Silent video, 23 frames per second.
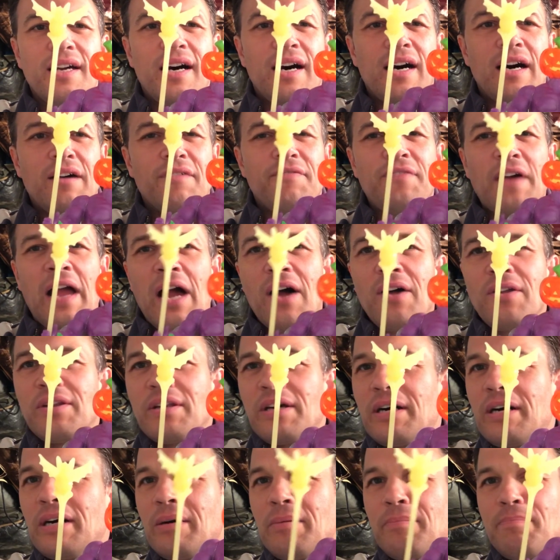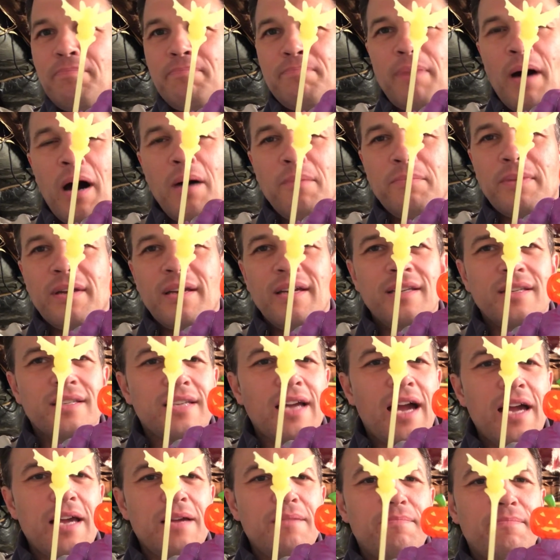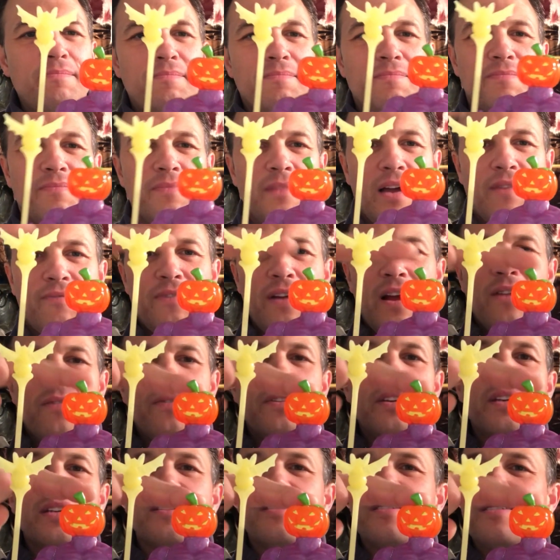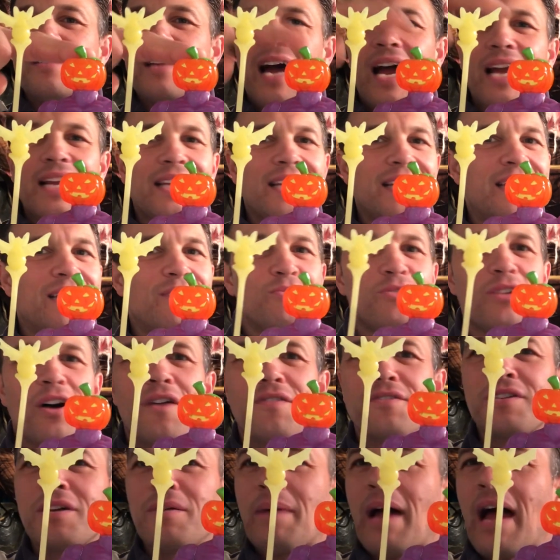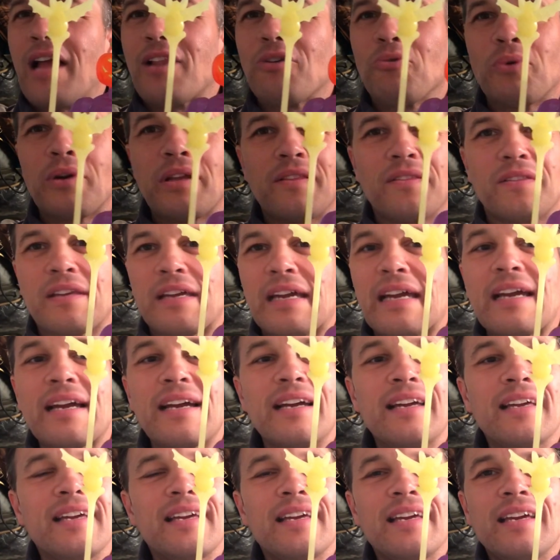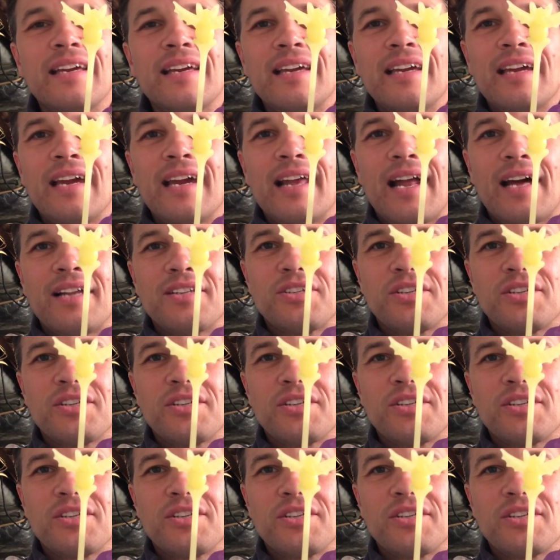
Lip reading: Found a pumpkin type. I found this, it was off some Halloween thing, and I